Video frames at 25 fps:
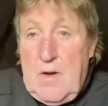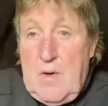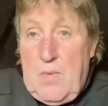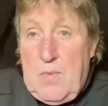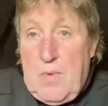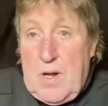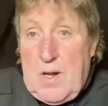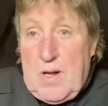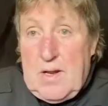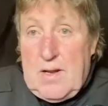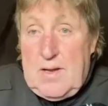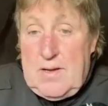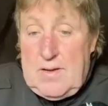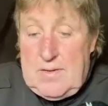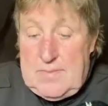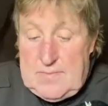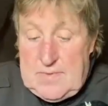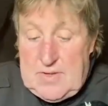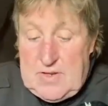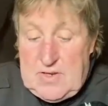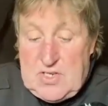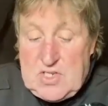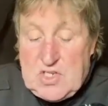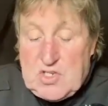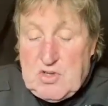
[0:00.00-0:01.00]
Well,
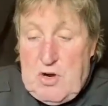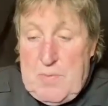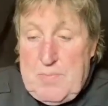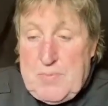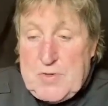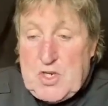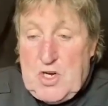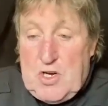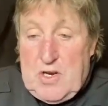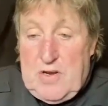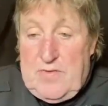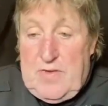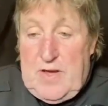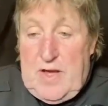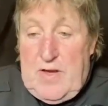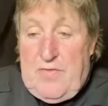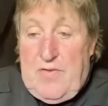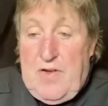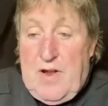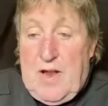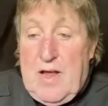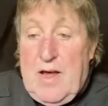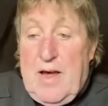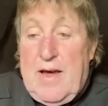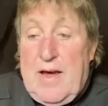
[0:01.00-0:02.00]
the description of it, if
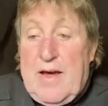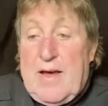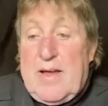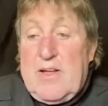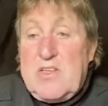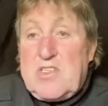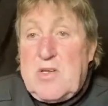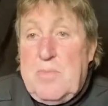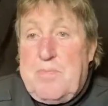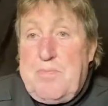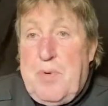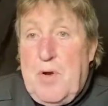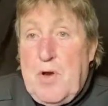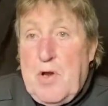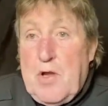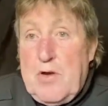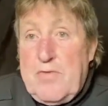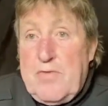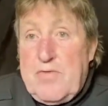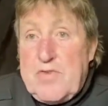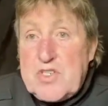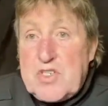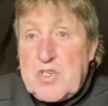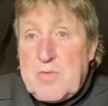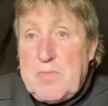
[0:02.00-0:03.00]
you like, it's a
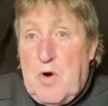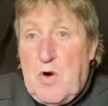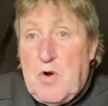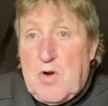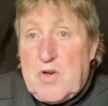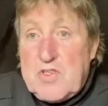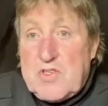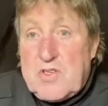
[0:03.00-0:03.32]
pullover smock,